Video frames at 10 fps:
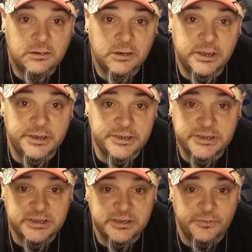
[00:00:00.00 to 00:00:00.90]

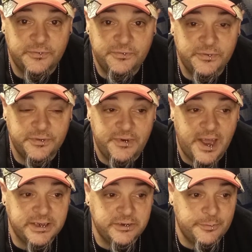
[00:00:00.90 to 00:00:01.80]
Because the
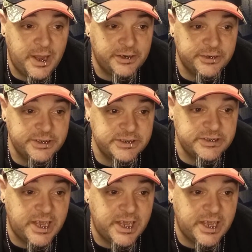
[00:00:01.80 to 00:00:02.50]
fact of the matter is,